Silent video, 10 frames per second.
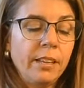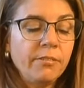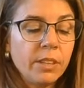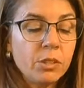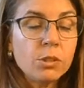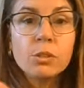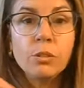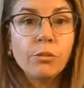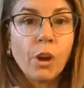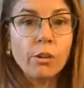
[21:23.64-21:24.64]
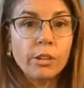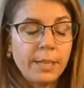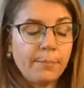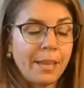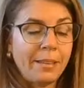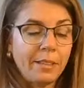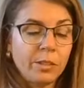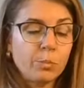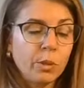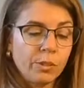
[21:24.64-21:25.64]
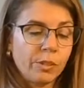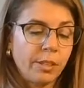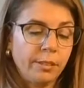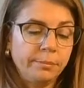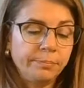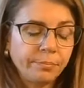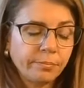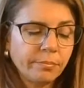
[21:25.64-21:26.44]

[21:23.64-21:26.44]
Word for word: If this you've already met this person,